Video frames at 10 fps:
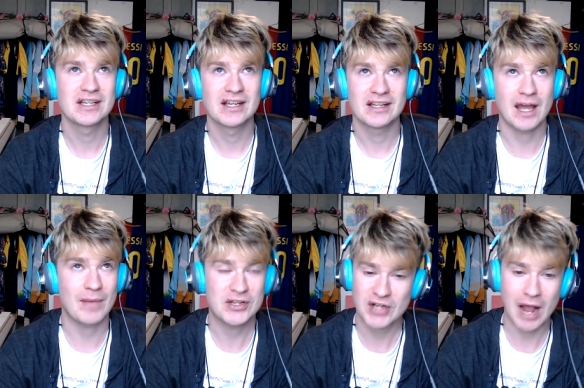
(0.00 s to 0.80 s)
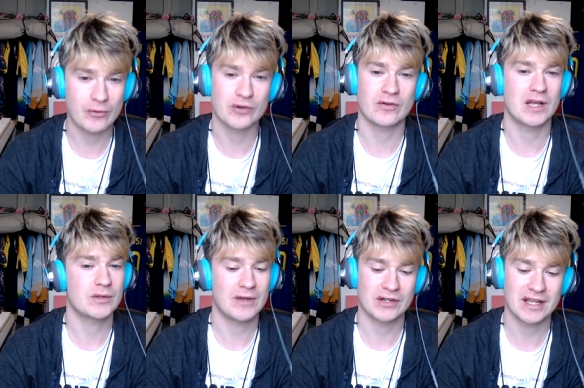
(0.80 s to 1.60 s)
Like, my chat were agreeing
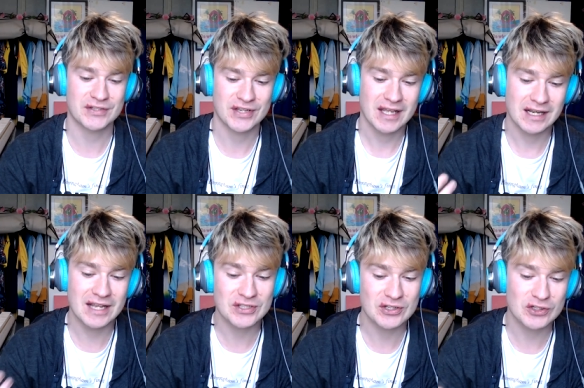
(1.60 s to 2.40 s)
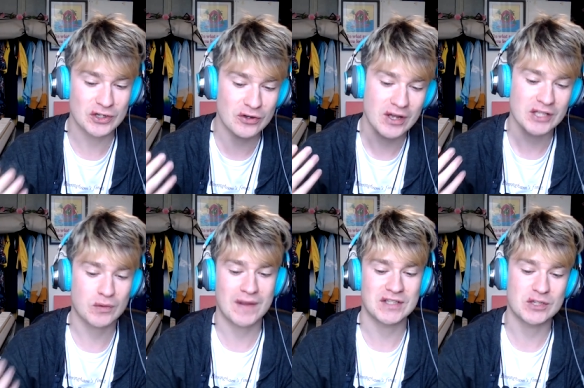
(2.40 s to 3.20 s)
with me on this. Listen to
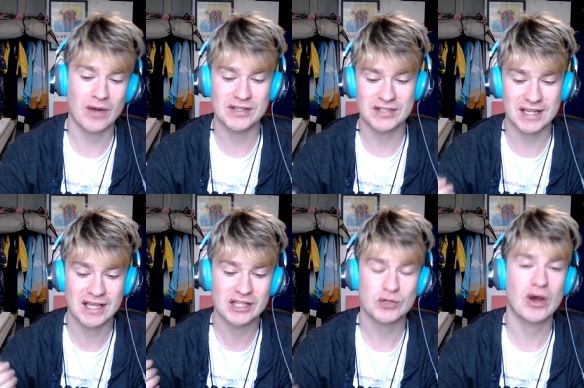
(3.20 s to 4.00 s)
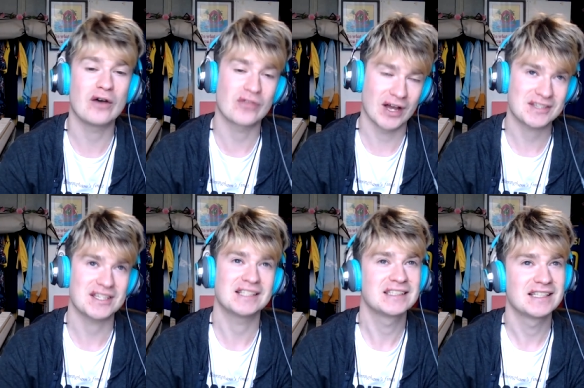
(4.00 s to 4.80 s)
2020-12-30.
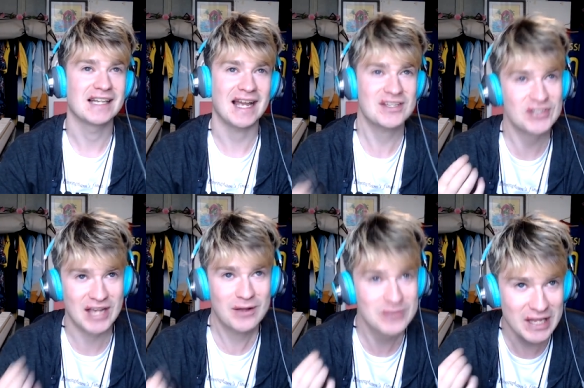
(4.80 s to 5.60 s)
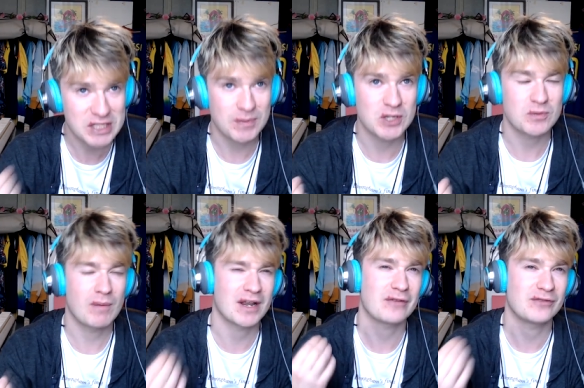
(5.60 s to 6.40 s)
It sounds like SpongeBob,
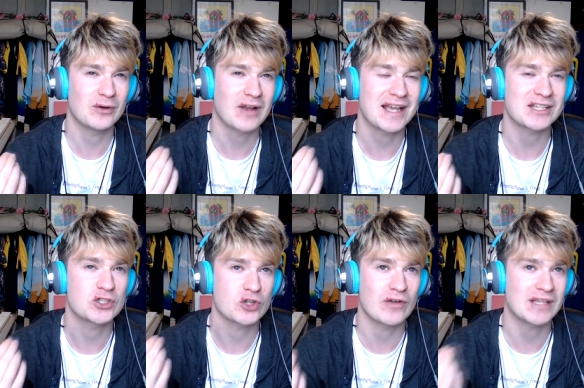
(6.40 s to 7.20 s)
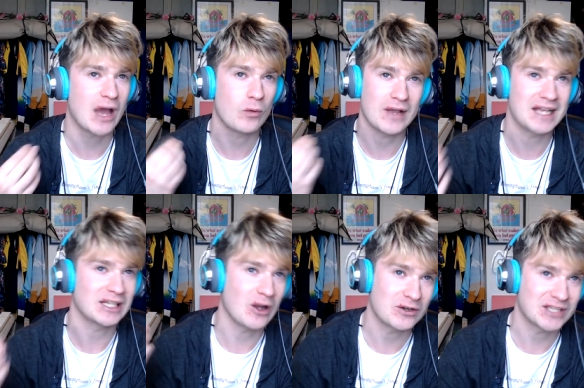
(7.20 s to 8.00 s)
and I feel like during that weird
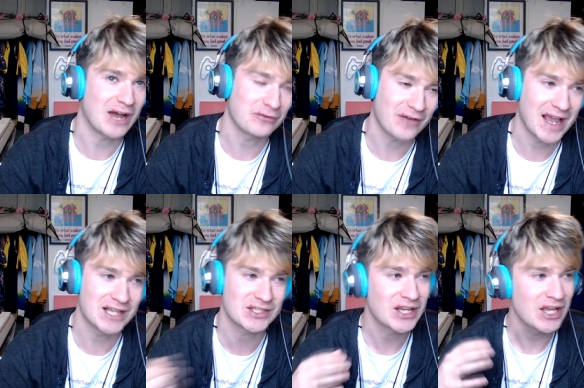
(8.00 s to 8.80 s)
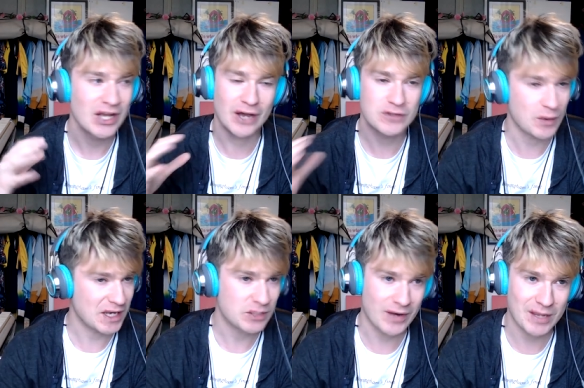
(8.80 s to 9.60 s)
lockdown phase of
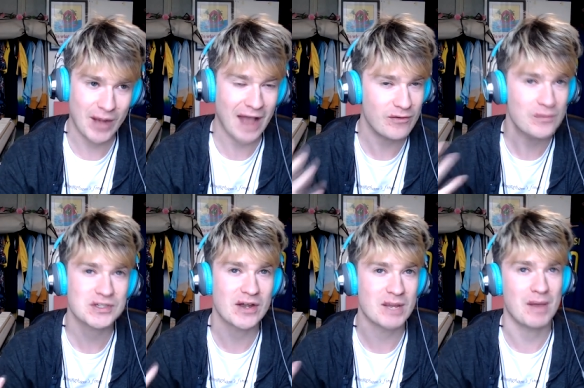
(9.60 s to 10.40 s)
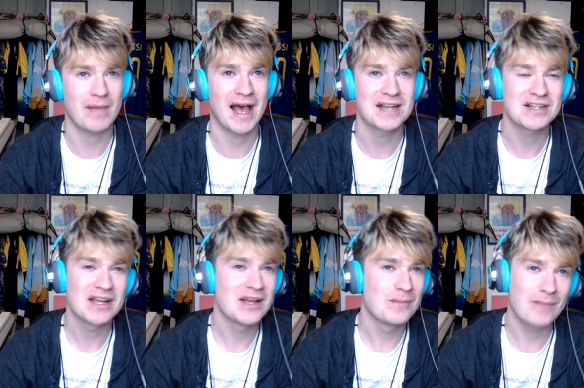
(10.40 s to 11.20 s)
2020 where everyone was going a bit mad,
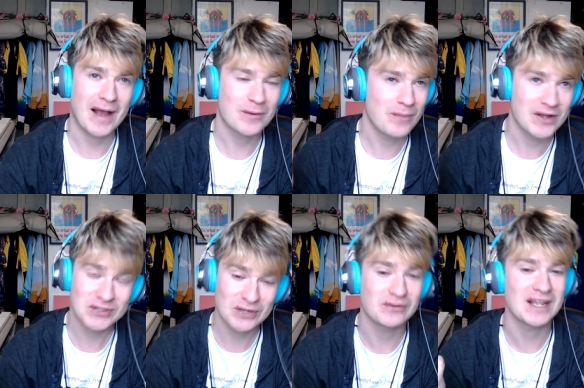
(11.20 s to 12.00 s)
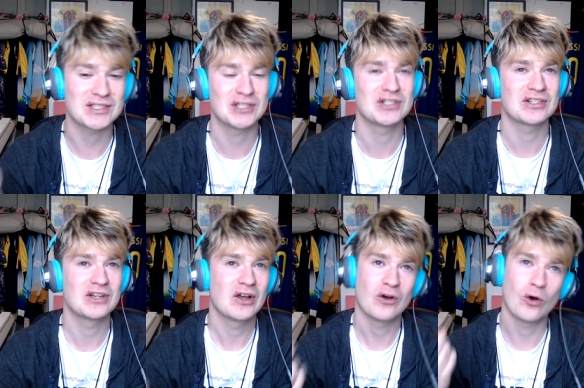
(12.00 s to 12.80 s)
Mac must have listened
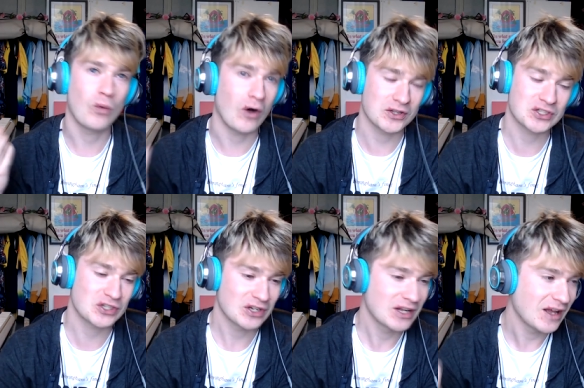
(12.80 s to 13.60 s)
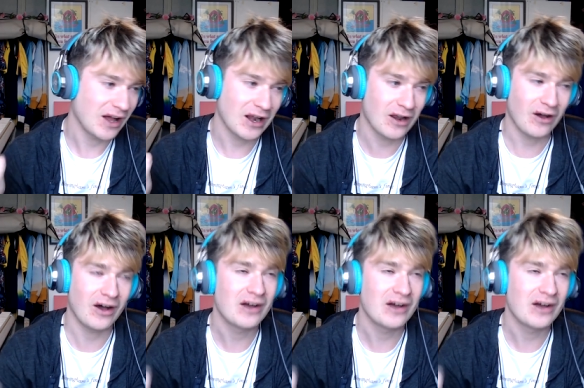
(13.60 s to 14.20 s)
or watched a lot